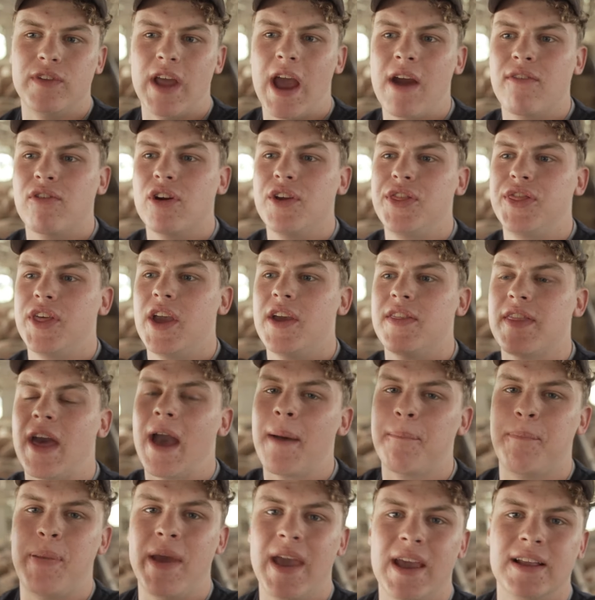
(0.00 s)
Everything
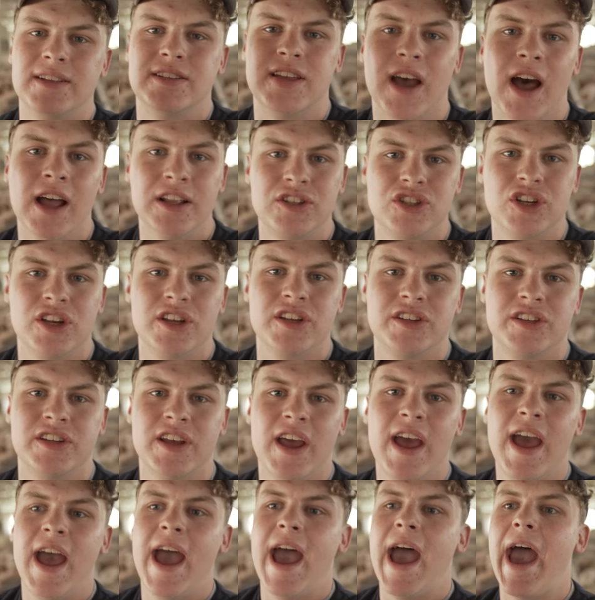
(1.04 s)
that pig touches
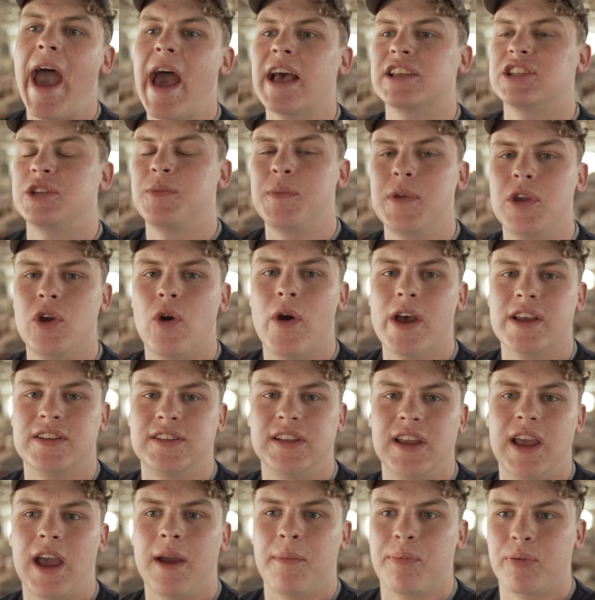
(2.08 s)
has to be
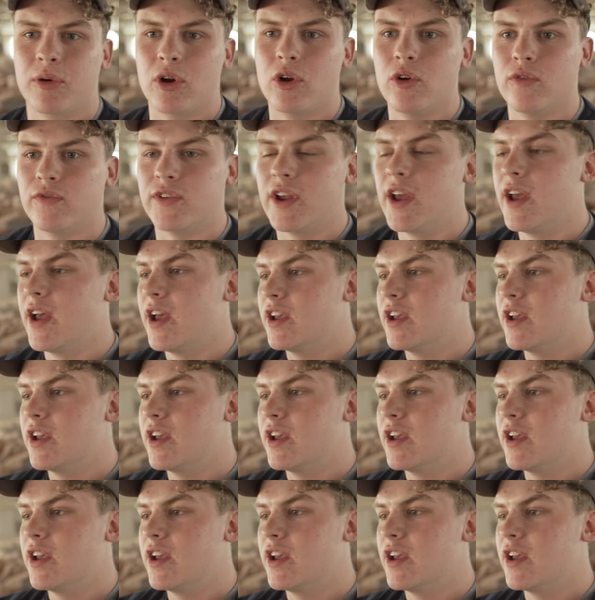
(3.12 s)
USDA approved.